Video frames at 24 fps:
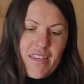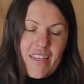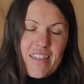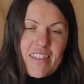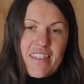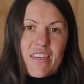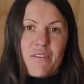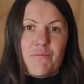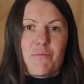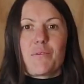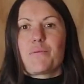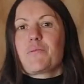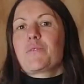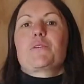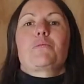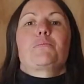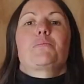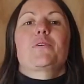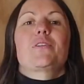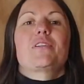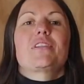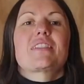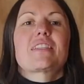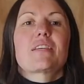then we want to
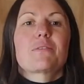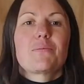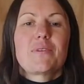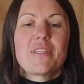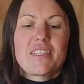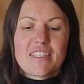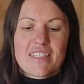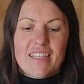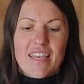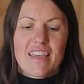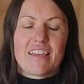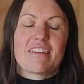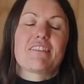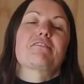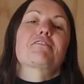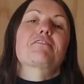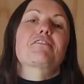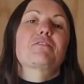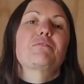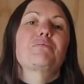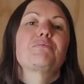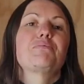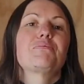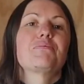put it somewhere safe.
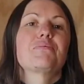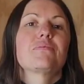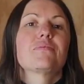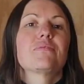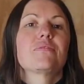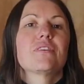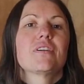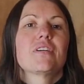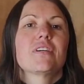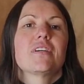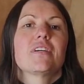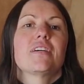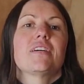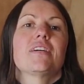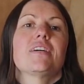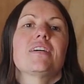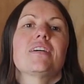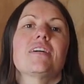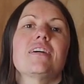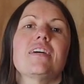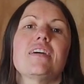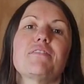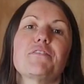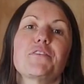
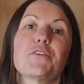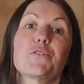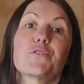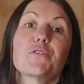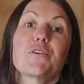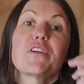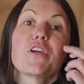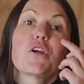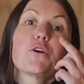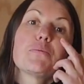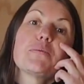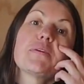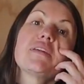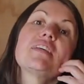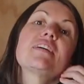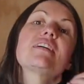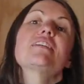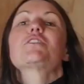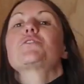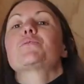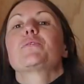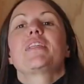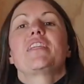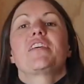If you reopen it
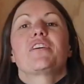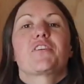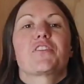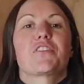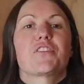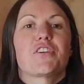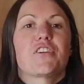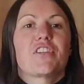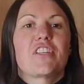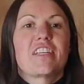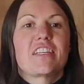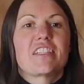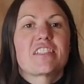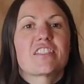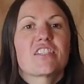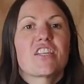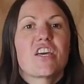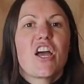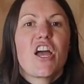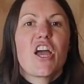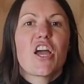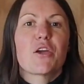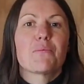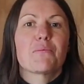in 20 or 30 years'
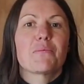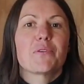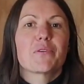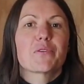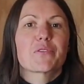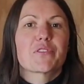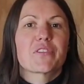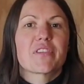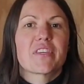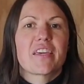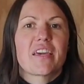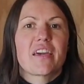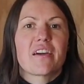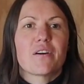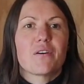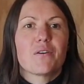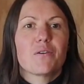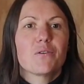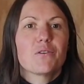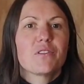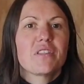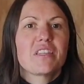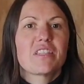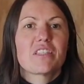time, you'll see how
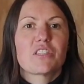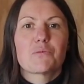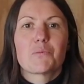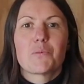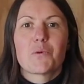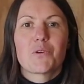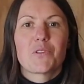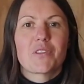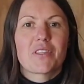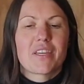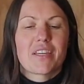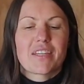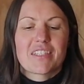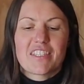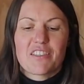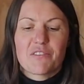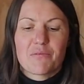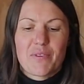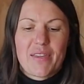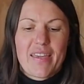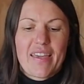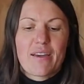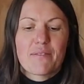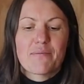all these small things have
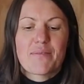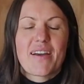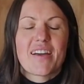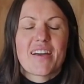become